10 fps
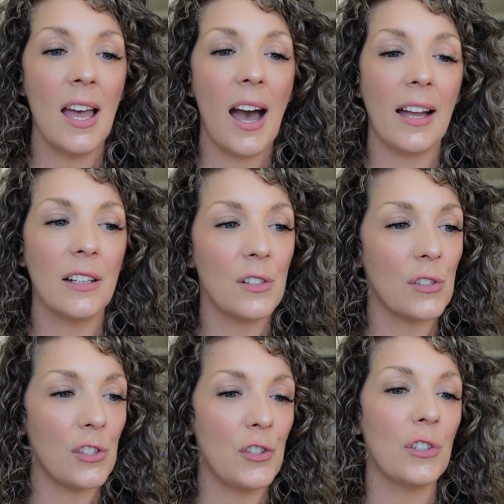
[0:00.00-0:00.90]
I
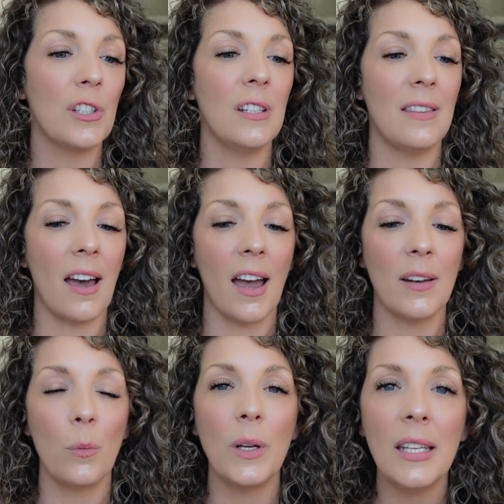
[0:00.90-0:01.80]
understood
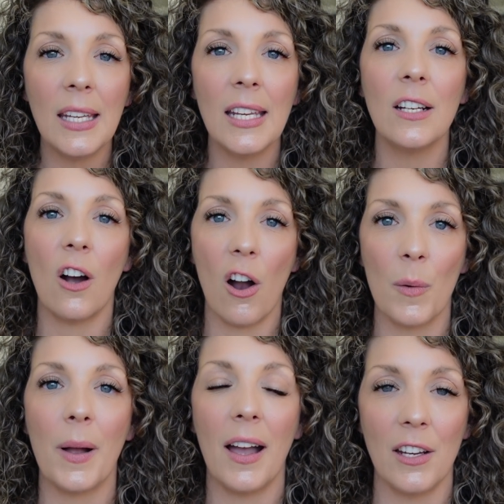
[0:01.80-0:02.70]
that we need
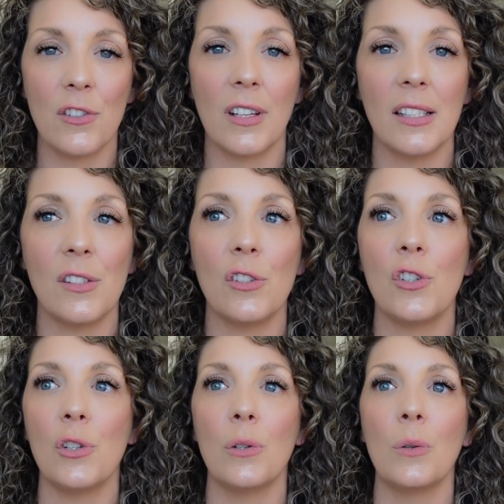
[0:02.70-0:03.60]
carbohydrates
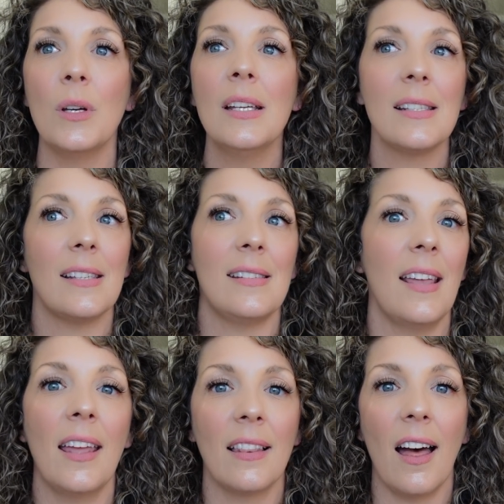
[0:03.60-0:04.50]
to
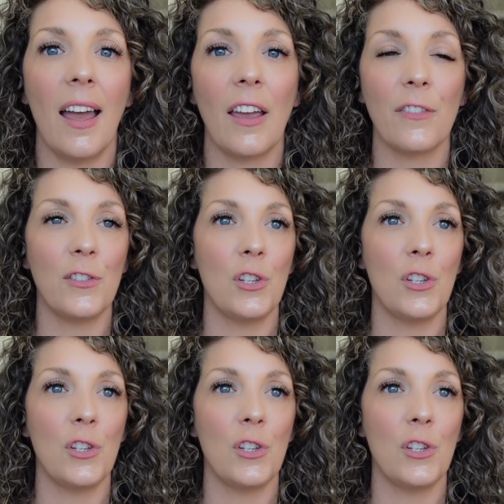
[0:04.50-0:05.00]
sustain life,